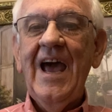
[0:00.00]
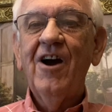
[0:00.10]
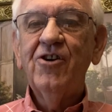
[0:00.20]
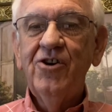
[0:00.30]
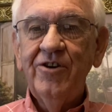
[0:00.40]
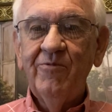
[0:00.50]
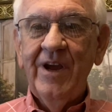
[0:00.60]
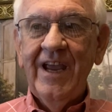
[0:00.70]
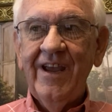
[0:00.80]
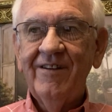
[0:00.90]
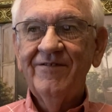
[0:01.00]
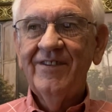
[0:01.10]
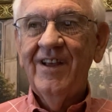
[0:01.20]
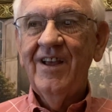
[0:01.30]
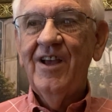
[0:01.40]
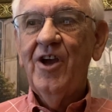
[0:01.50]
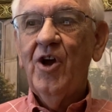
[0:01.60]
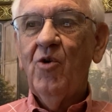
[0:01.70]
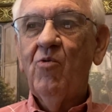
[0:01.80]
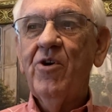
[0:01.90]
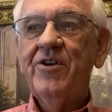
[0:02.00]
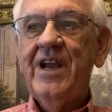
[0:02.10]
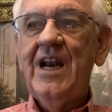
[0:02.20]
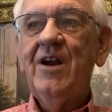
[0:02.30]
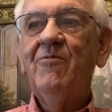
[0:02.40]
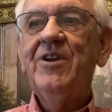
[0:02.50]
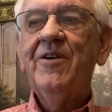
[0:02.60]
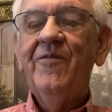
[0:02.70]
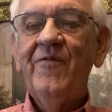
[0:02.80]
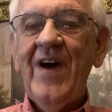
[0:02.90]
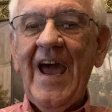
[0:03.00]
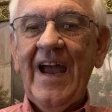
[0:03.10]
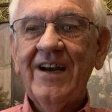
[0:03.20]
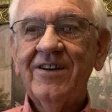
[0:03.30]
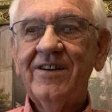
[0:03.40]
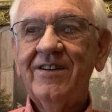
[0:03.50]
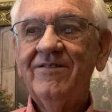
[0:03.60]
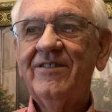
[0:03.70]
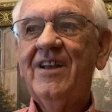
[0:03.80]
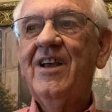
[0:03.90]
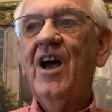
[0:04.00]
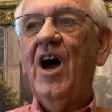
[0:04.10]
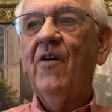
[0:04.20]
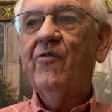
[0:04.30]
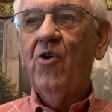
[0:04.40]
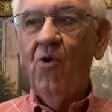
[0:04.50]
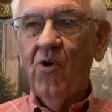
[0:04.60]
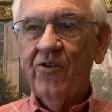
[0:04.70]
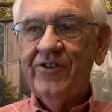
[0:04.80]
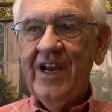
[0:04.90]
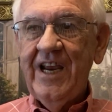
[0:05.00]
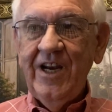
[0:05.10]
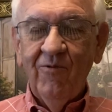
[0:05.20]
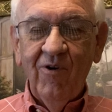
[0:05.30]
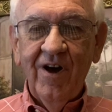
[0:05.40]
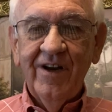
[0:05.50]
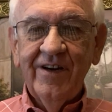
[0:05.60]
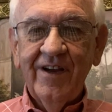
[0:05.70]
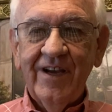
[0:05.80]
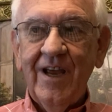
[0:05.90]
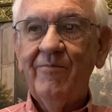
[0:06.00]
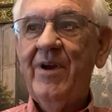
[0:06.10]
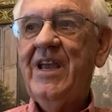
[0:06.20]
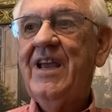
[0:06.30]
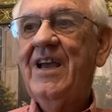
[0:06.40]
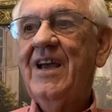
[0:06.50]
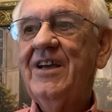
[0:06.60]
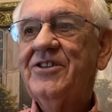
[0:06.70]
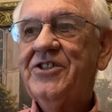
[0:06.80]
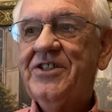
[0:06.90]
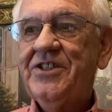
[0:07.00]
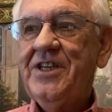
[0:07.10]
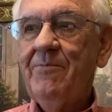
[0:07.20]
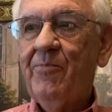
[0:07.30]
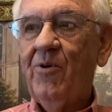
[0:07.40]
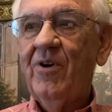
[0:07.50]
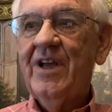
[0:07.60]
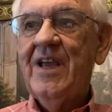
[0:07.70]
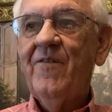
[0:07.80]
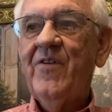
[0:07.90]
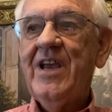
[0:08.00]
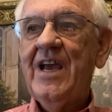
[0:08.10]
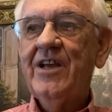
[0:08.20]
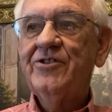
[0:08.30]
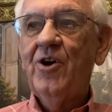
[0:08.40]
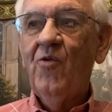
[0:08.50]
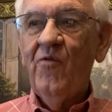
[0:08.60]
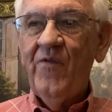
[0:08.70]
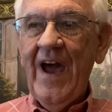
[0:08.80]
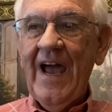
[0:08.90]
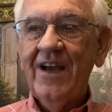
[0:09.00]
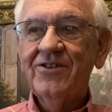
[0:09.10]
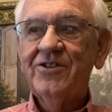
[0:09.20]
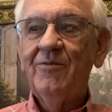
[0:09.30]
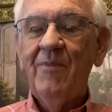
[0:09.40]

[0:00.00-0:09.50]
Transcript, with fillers: How could we? We're dealing with a fact. Of course, anyone can be simple if he has no facts to